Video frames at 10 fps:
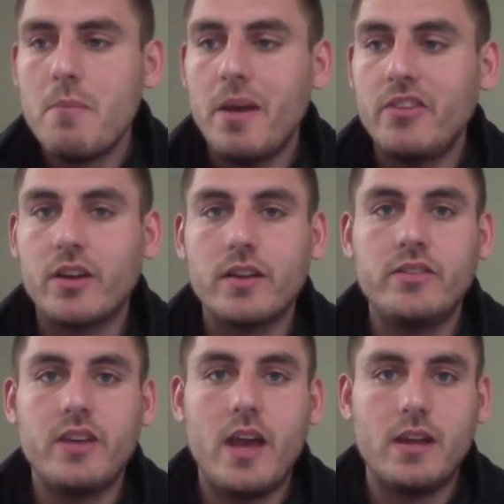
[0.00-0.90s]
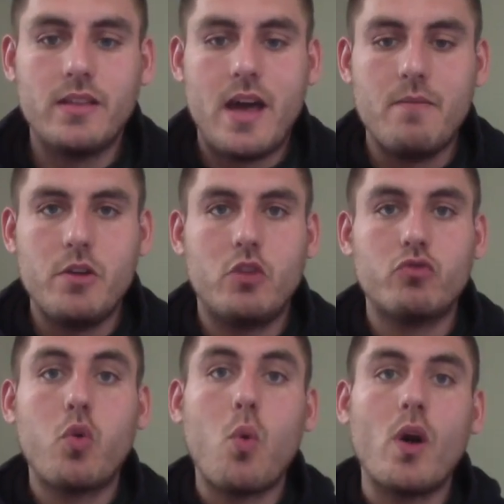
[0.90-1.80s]
basically saying that, you know,
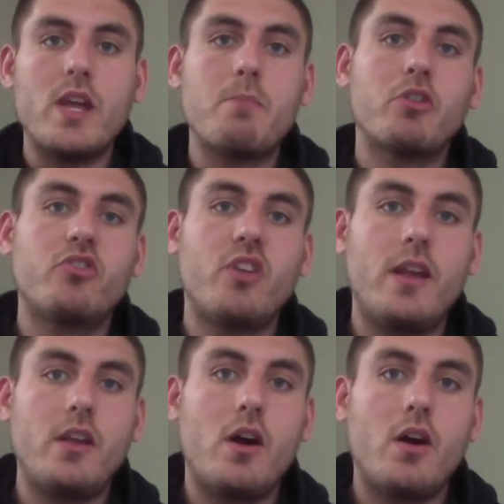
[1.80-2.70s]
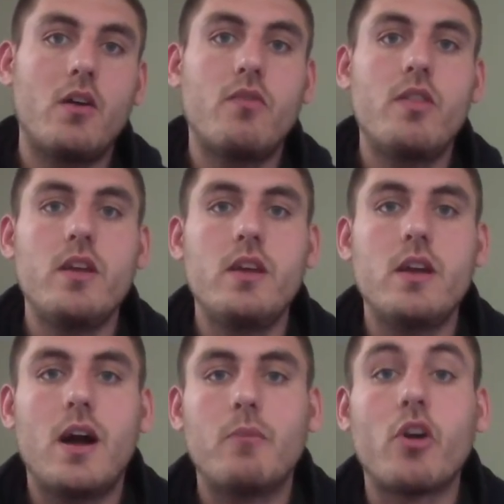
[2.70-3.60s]
20% of the,
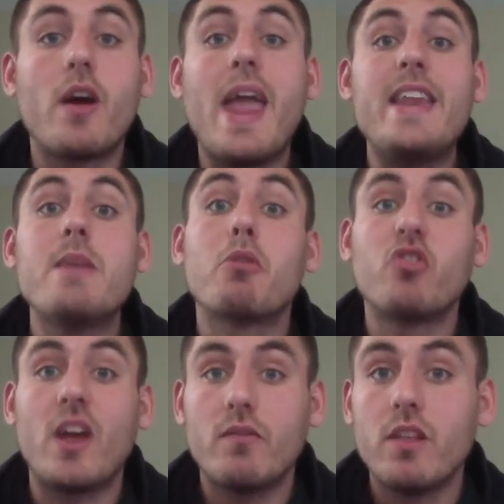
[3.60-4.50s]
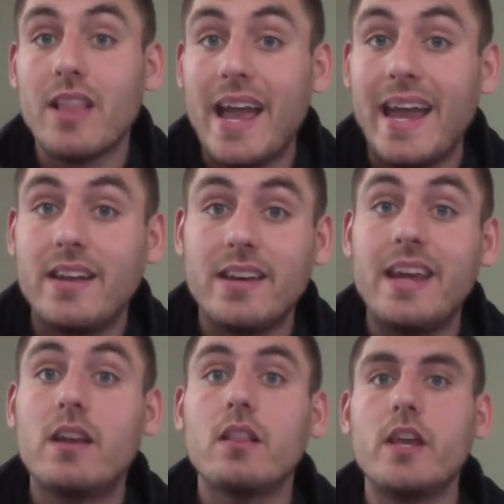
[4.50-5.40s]
80% of the land in
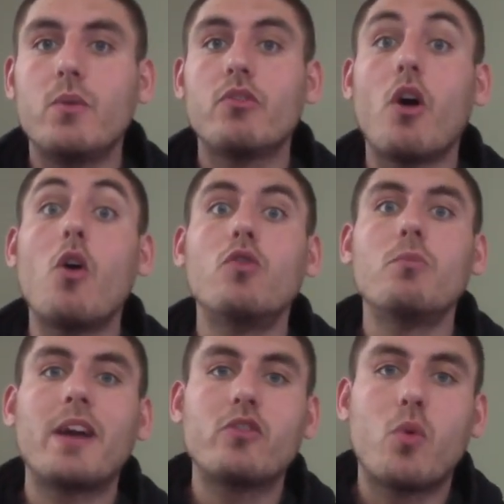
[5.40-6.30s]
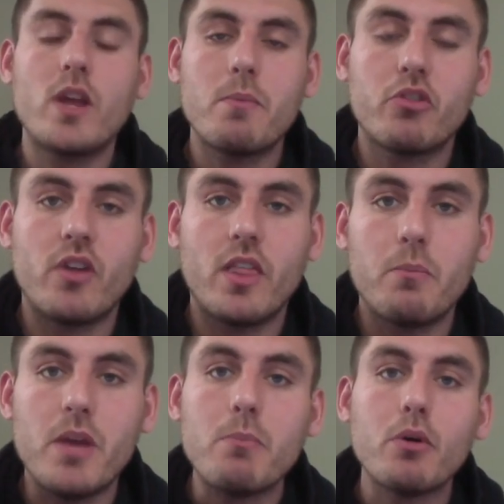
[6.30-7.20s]
Italy was owned by 20% of the
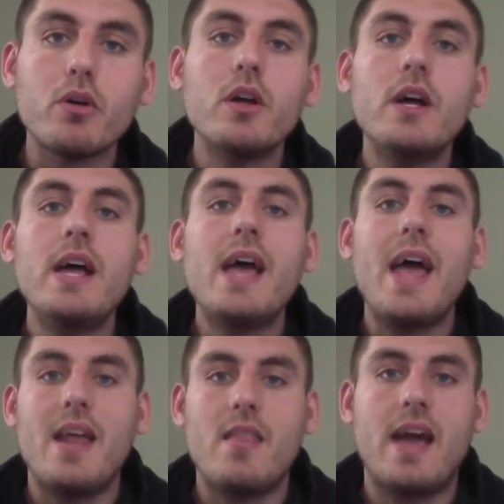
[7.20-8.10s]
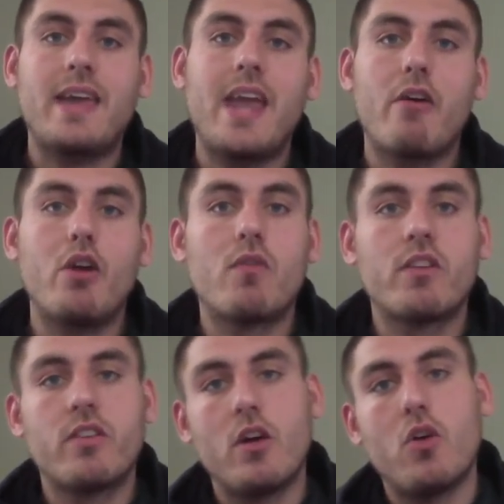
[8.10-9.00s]
people. And that carried over
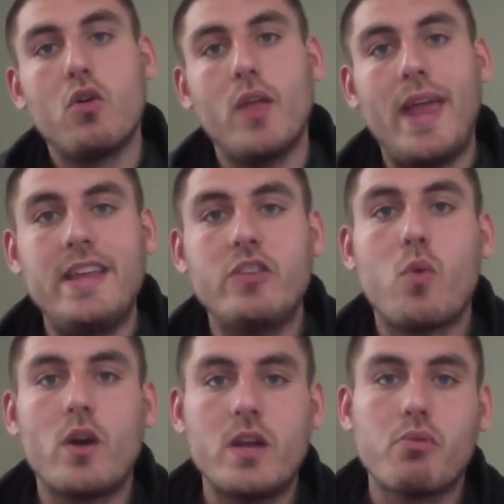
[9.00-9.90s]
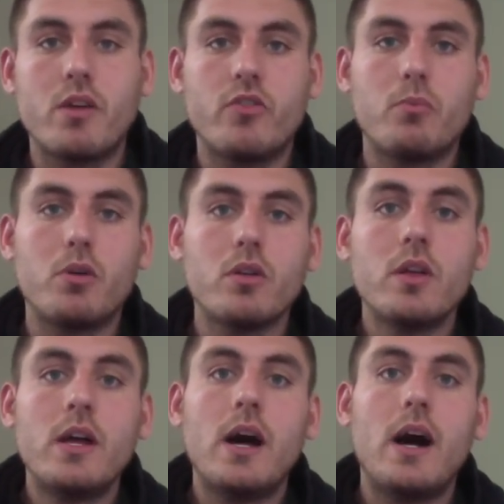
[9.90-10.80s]
to the whole 80-20 principle.
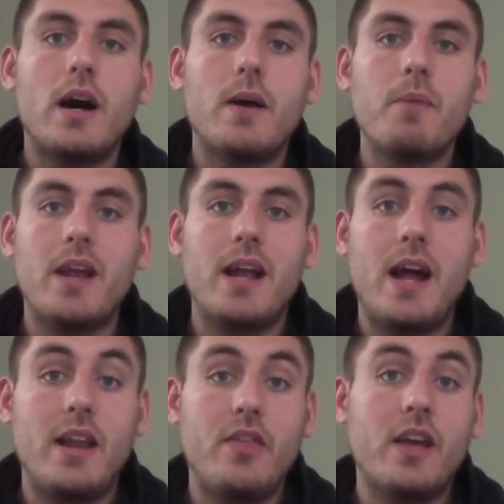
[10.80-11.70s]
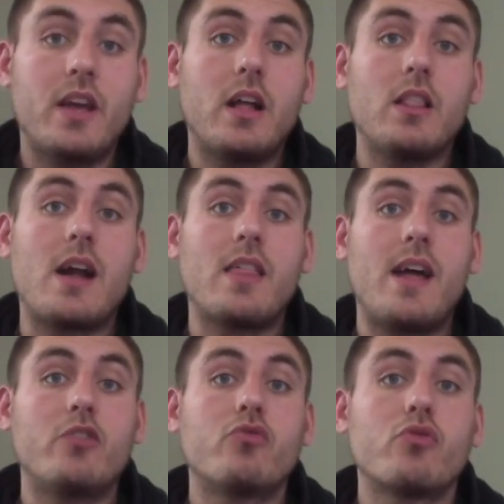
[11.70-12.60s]
And I think a lot of
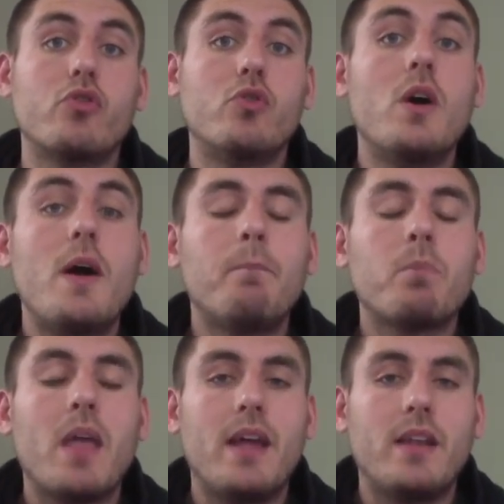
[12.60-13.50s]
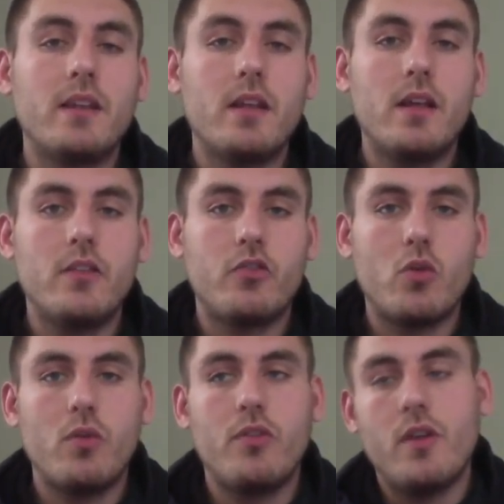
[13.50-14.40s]
that is true. And so